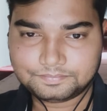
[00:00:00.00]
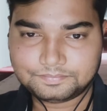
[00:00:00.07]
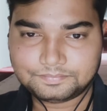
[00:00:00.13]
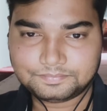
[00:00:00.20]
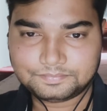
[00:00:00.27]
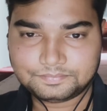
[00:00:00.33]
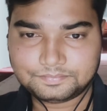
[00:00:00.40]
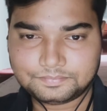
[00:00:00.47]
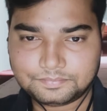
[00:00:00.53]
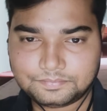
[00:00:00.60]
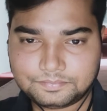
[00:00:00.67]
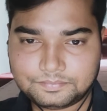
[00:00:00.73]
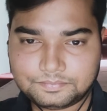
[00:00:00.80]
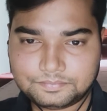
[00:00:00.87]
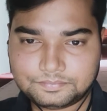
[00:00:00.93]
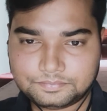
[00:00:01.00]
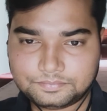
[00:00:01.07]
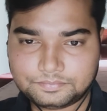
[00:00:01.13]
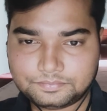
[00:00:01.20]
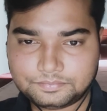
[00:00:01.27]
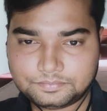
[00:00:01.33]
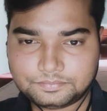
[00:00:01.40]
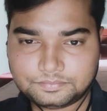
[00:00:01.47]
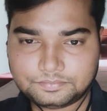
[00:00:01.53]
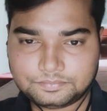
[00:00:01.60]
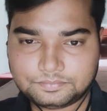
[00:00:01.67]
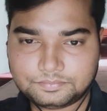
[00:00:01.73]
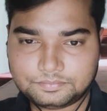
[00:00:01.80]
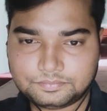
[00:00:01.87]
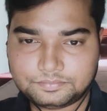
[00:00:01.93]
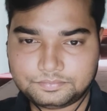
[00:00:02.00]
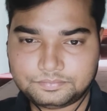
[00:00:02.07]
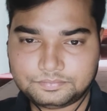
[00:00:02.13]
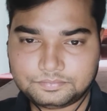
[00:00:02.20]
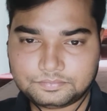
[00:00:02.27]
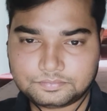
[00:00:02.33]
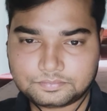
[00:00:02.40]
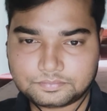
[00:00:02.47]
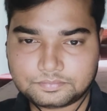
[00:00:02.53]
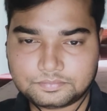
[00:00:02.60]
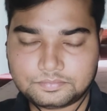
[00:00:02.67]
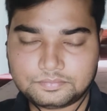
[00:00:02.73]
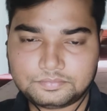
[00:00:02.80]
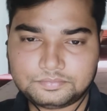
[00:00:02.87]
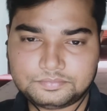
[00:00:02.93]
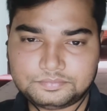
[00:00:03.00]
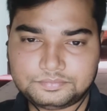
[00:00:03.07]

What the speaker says: This person isn't speaking.